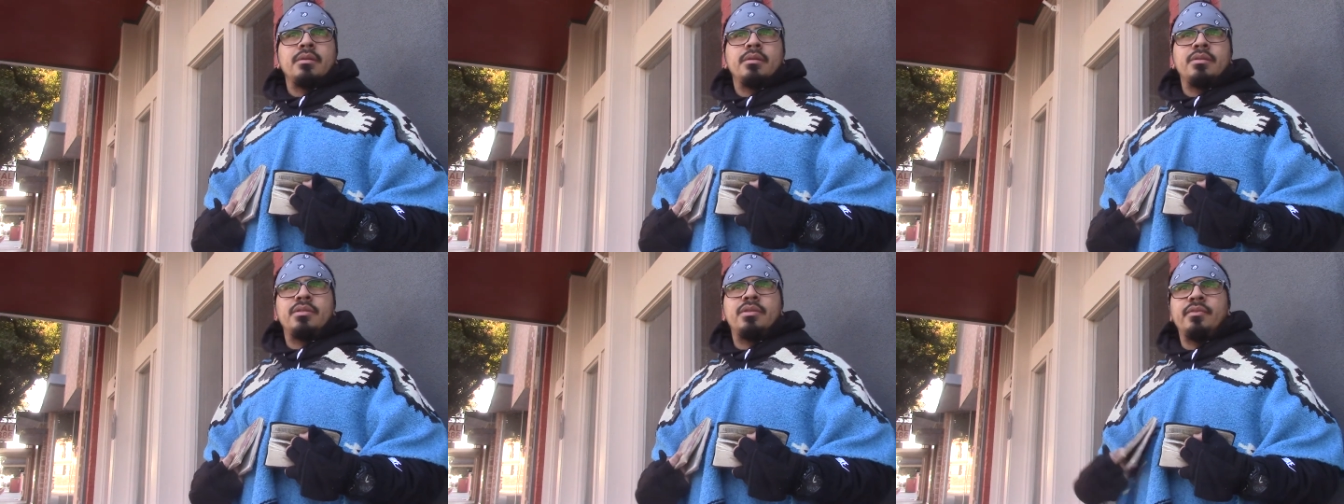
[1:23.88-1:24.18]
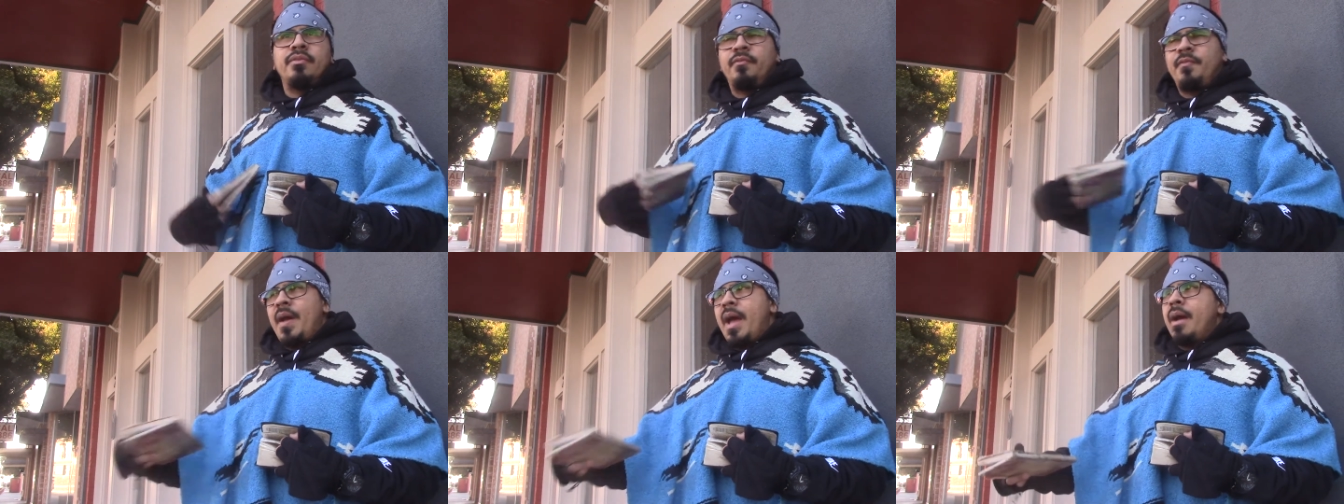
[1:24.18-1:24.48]

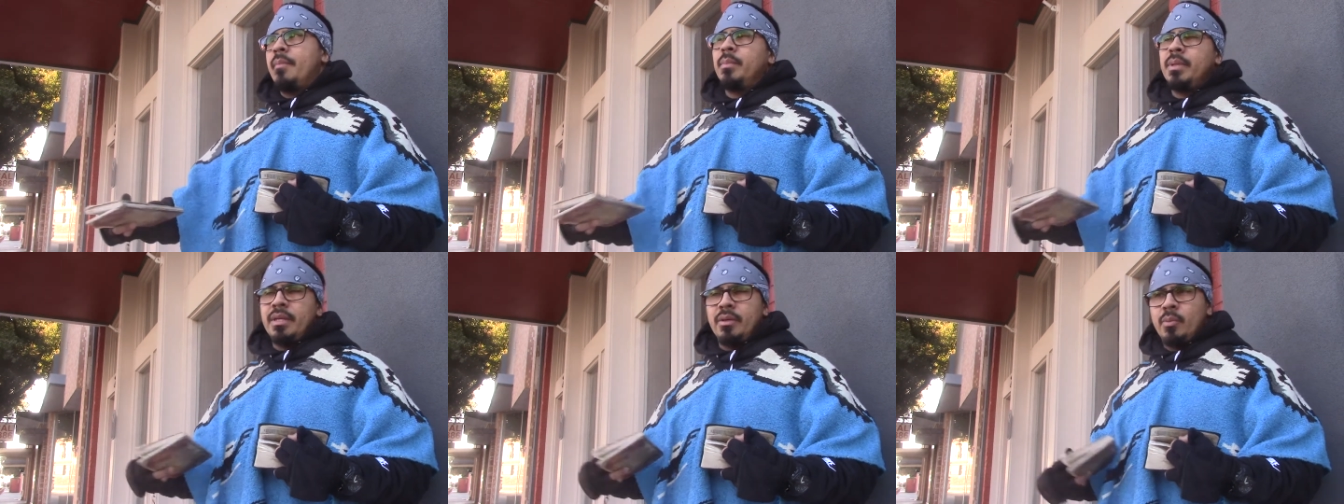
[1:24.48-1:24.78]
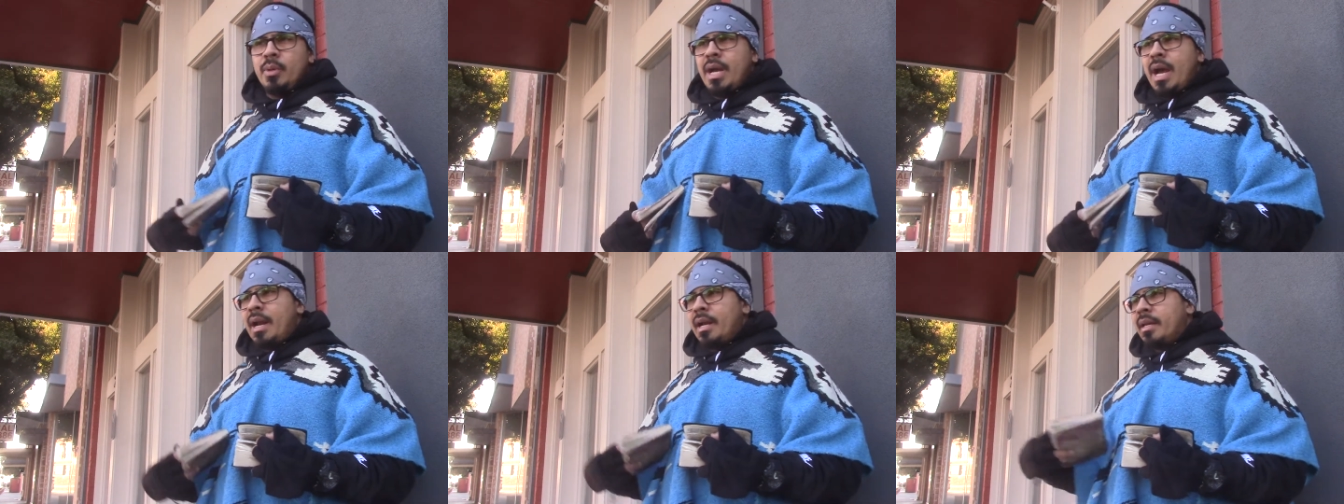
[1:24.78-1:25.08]
To family,
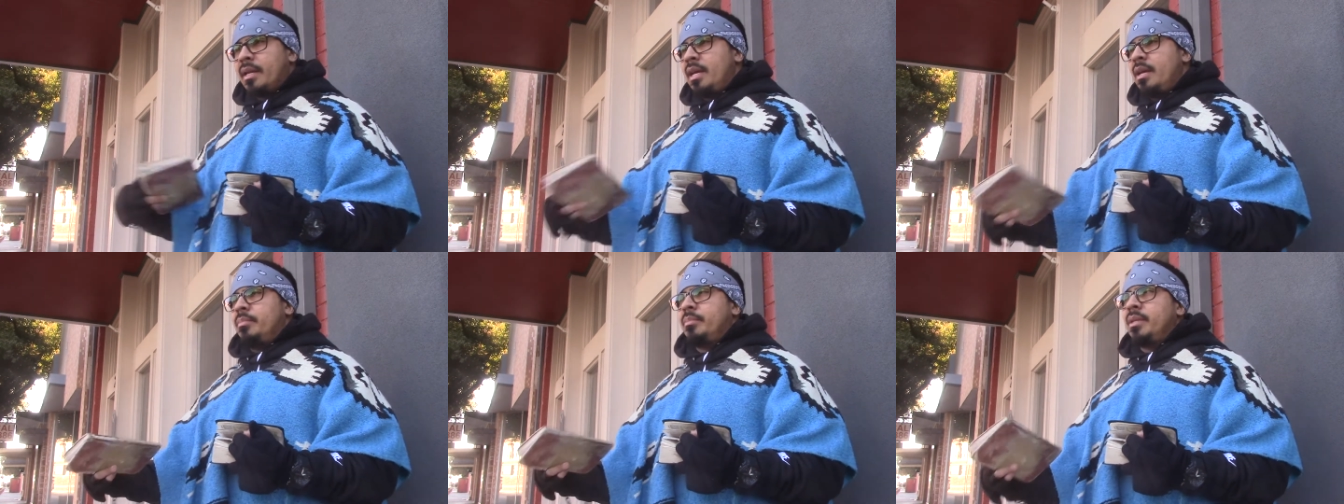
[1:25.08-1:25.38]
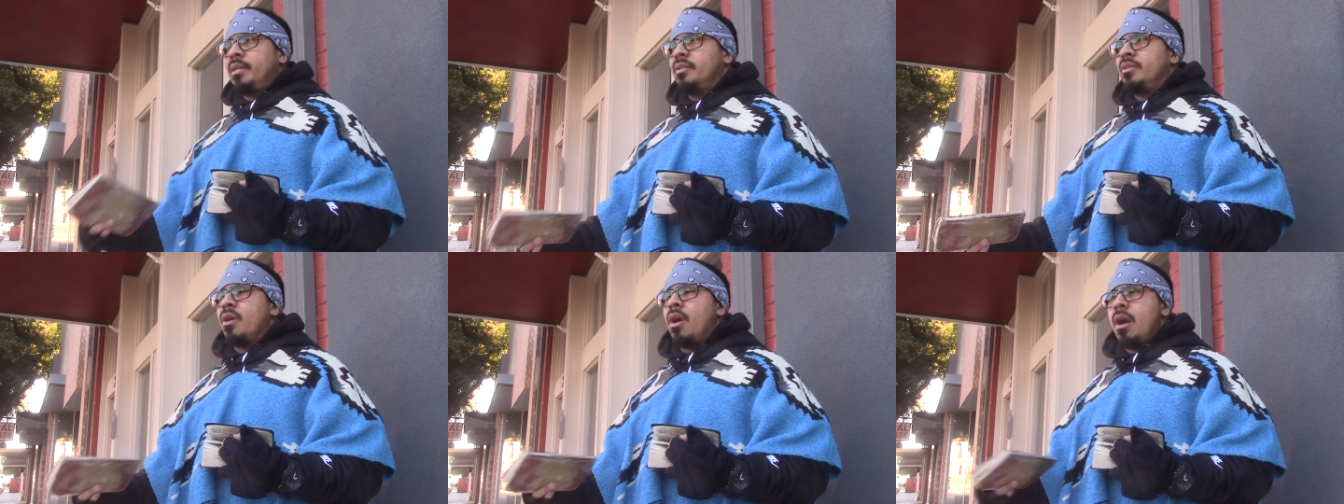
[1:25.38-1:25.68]
we got to keep
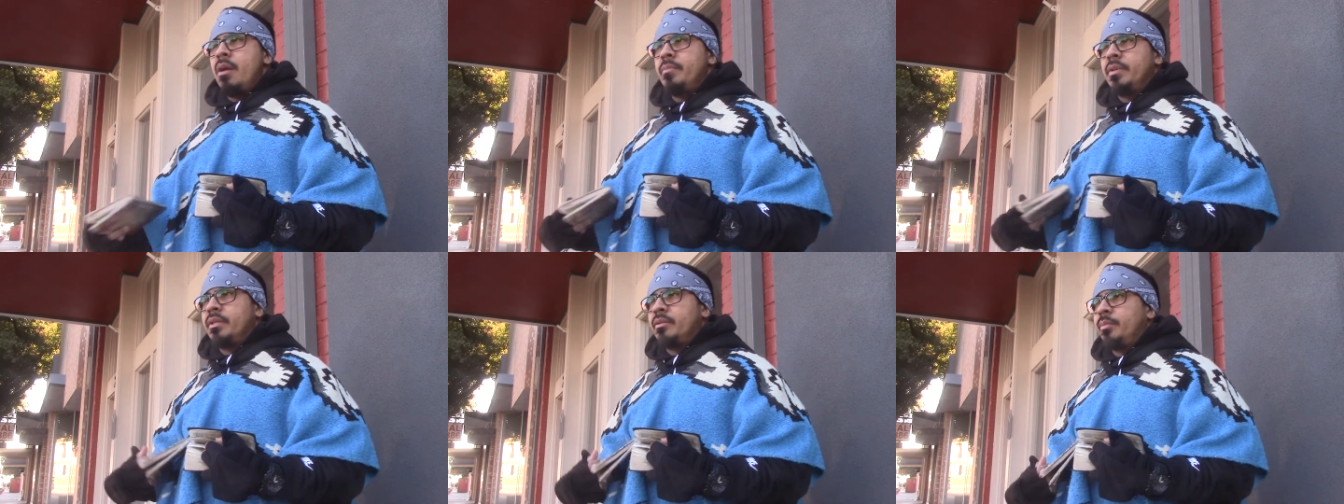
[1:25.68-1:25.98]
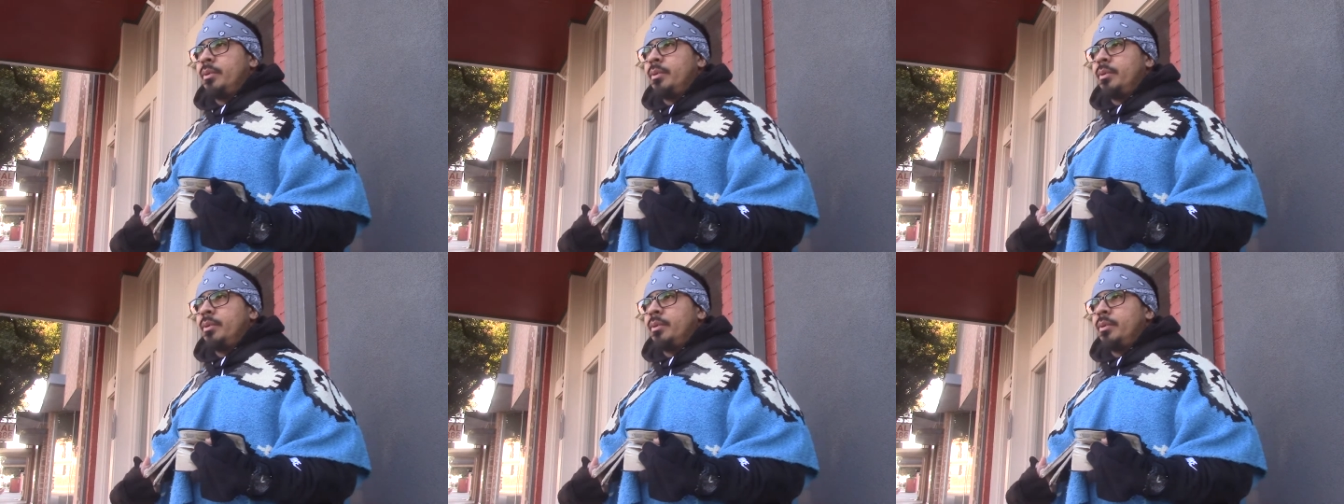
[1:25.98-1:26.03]
these garments,